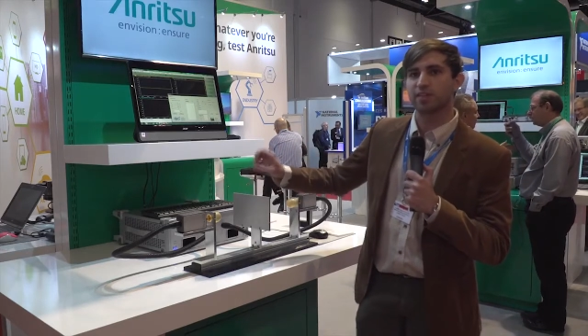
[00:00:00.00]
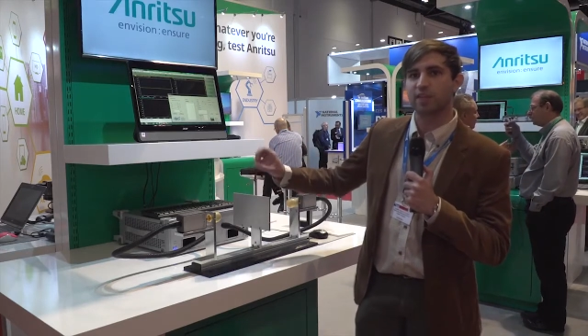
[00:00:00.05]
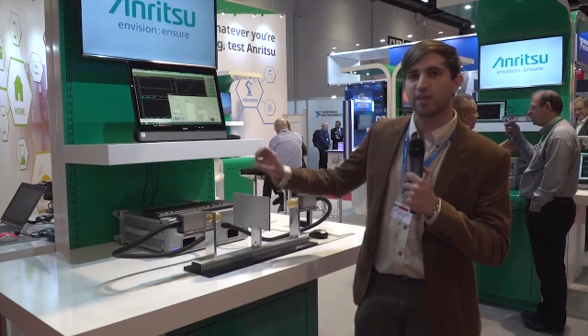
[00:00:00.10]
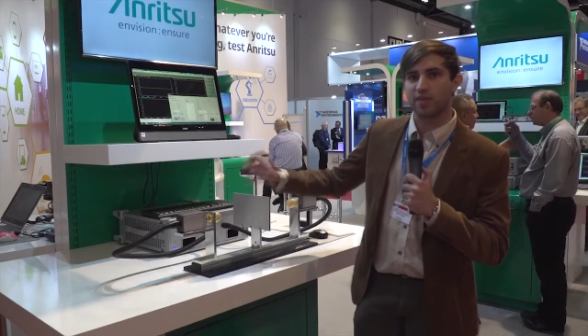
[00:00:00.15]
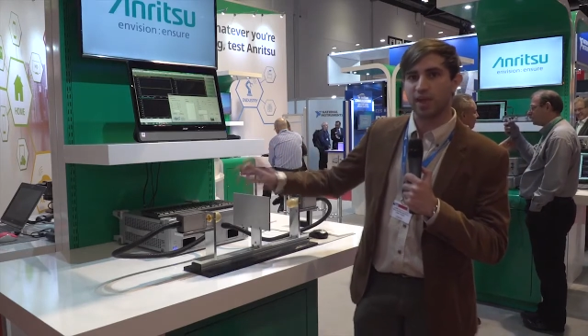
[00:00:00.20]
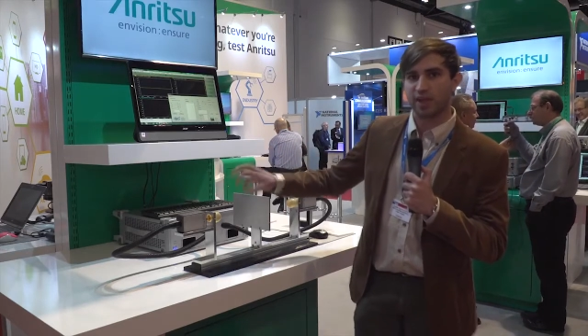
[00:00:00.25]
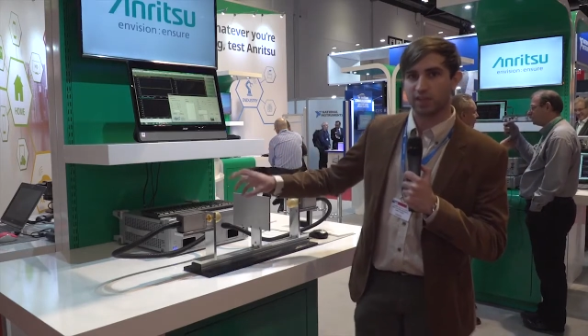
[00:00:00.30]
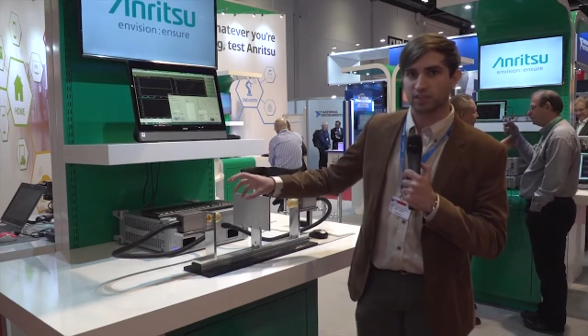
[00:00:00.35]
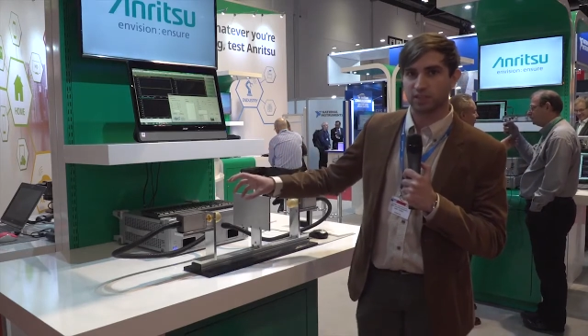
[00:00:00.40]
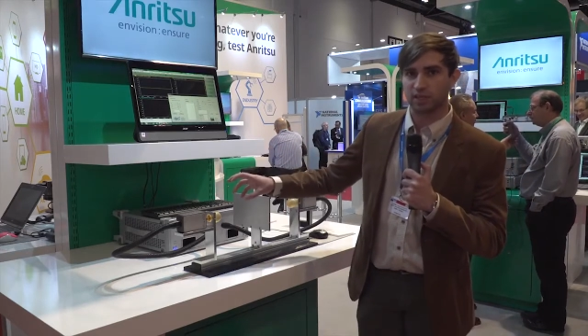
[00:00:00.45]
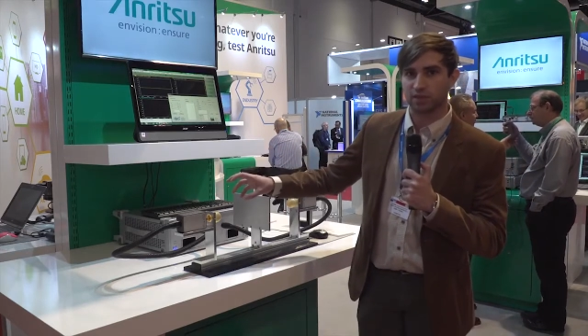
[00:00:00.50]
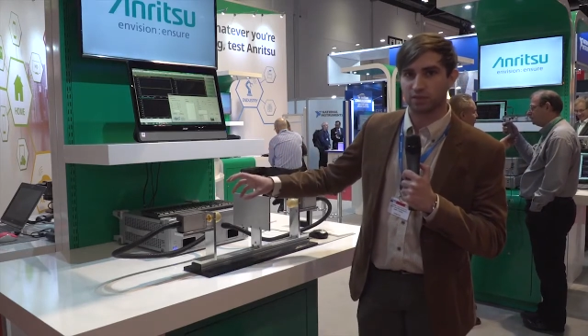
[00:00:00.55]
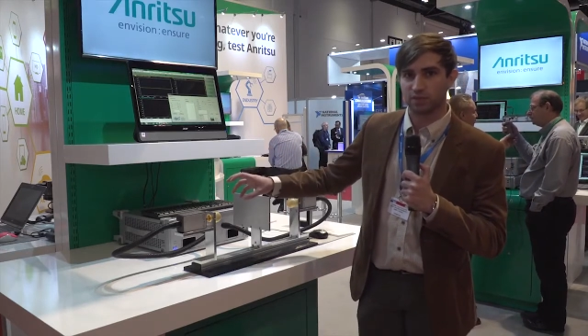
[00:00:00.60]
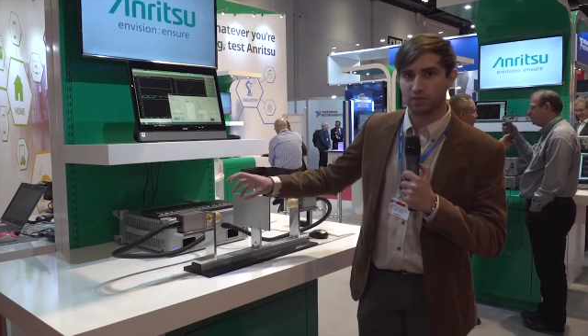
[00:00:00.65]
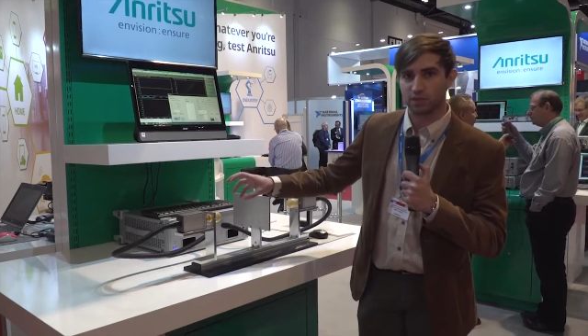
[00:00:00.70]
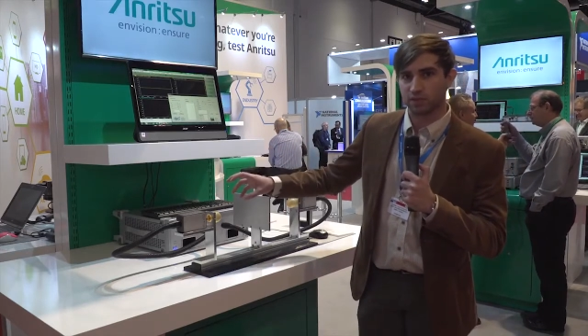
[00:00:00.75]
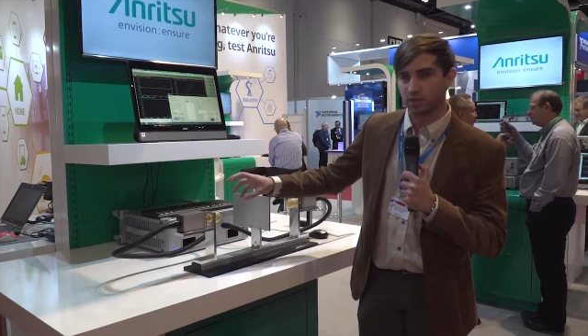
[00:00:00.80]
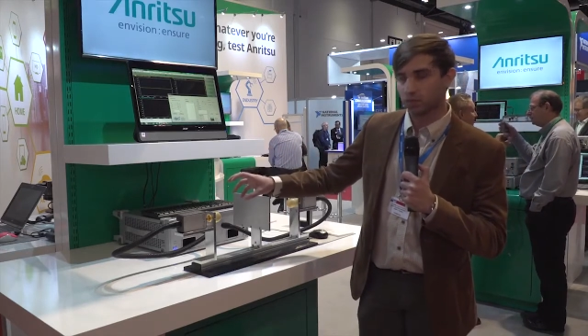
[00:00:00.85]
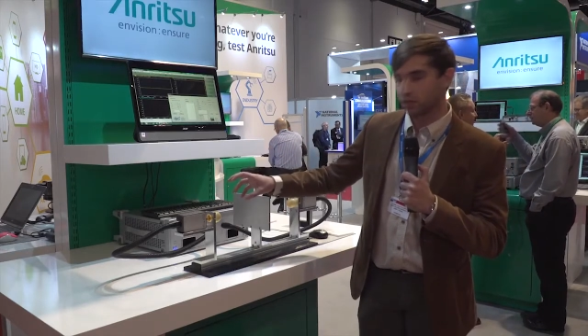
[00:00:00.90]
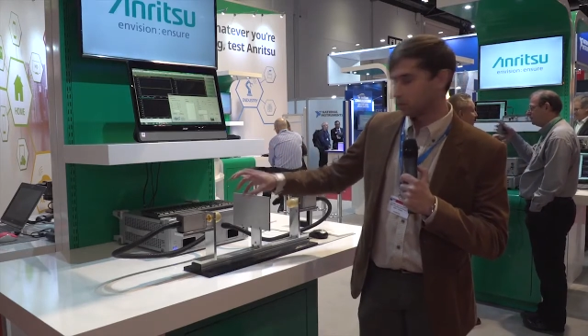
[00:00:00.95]

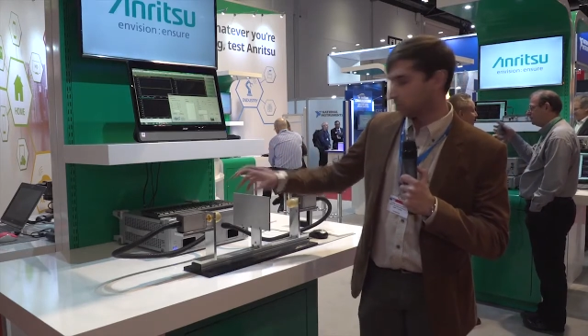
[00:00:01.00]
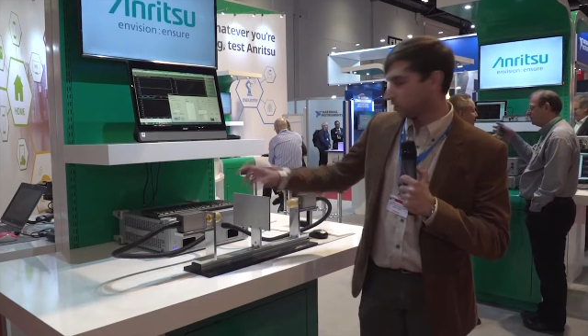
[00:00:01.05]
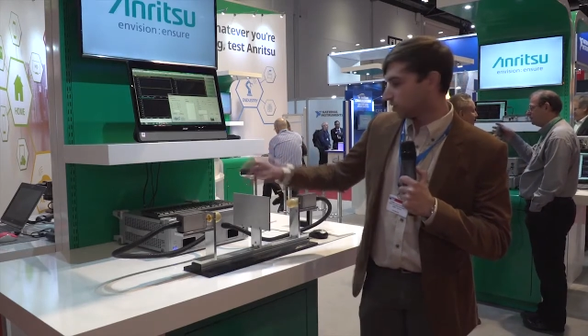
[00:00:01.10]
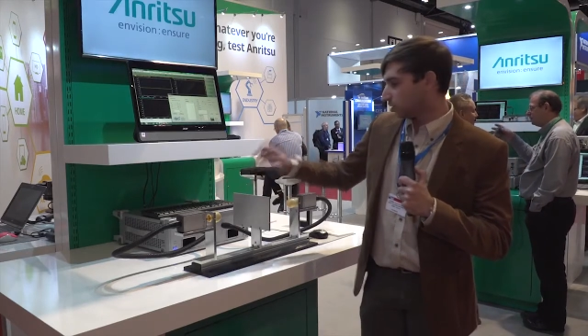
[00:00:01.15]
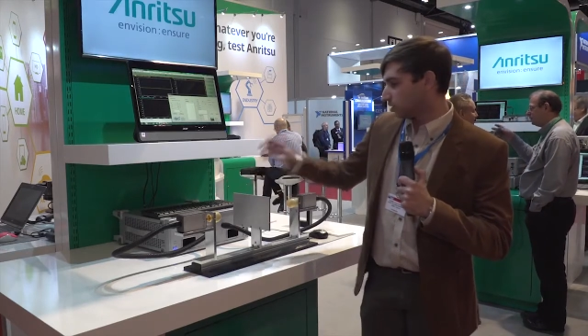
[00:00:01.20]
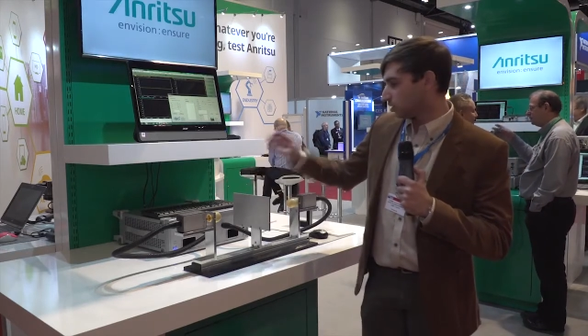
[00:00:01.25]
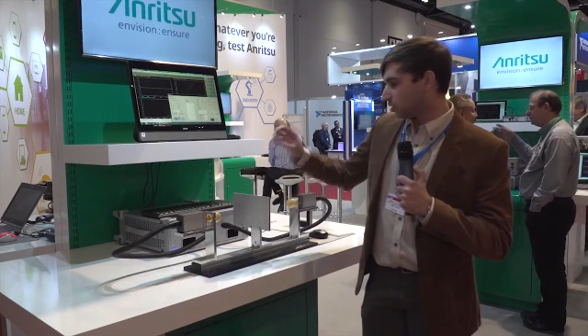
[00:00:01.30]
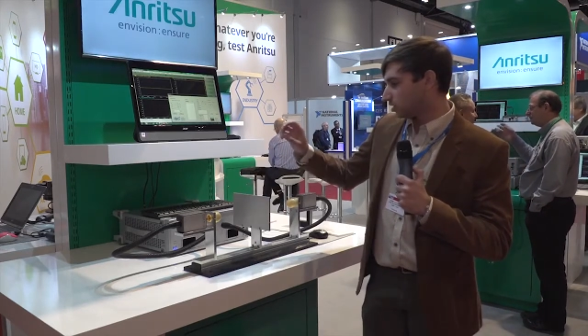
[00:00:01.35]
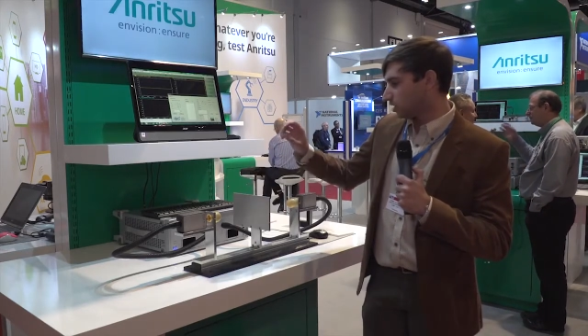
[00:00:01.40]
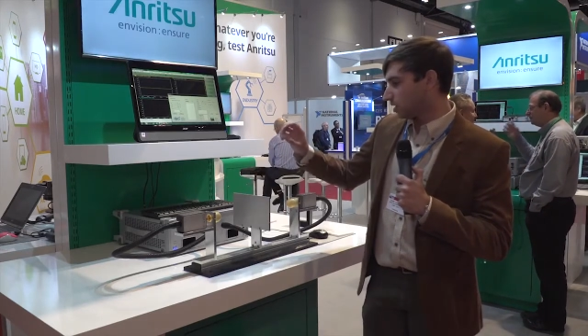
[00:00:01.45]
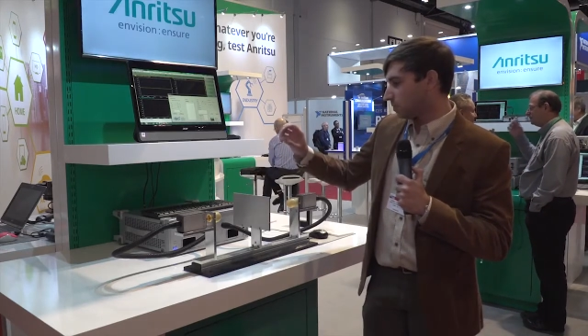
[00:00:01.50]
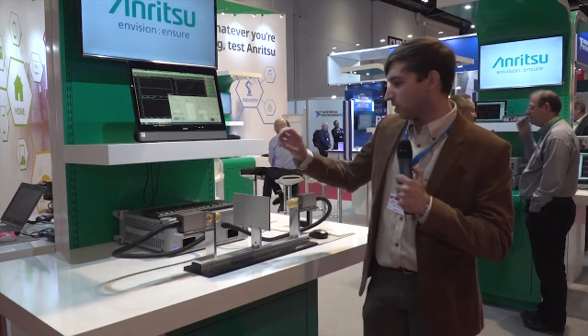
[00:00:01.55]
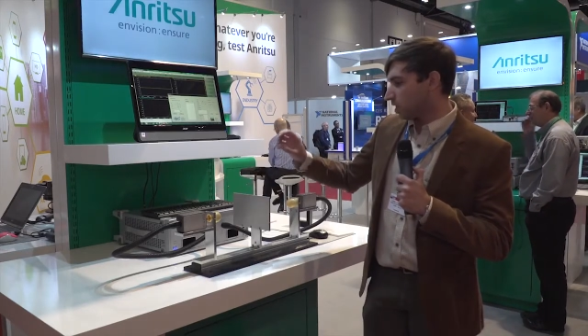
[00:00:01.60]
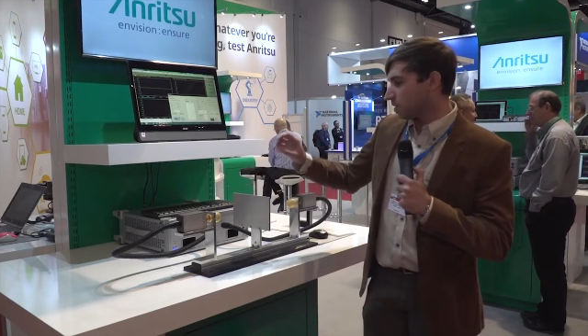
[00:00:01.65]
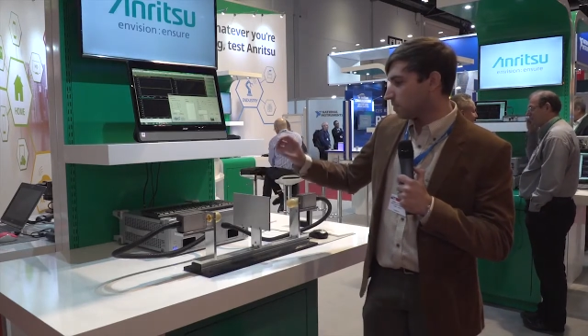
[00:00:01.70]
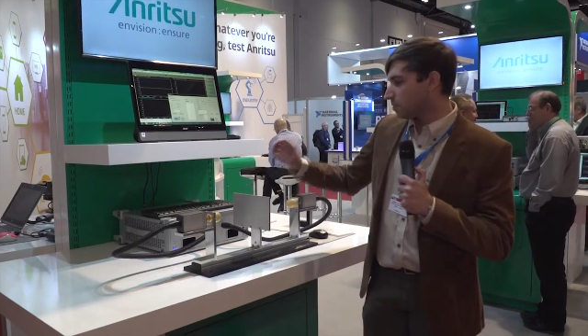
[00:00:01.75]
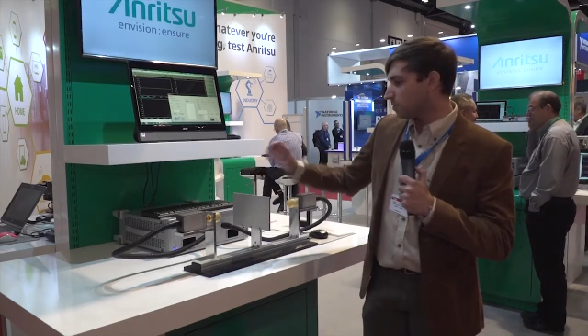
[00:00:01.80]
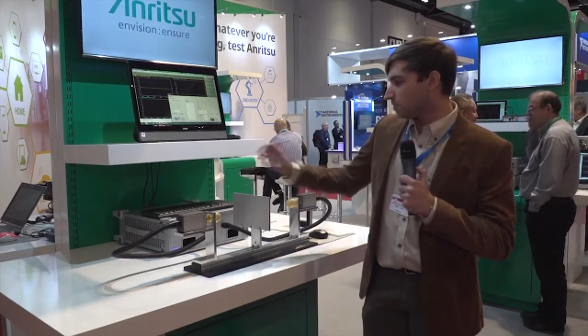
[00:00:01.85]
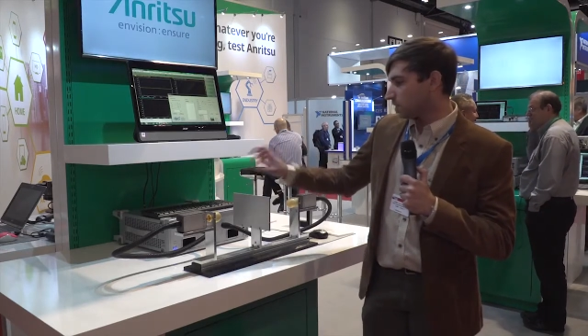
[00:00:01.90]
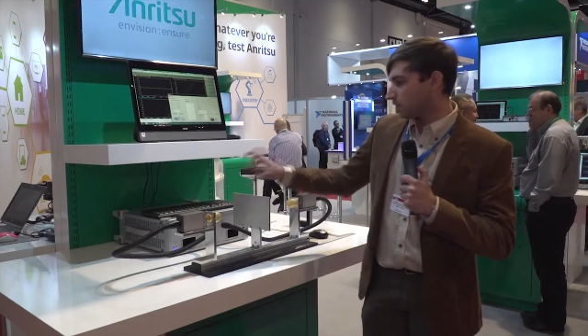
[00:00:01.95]
directive. The beam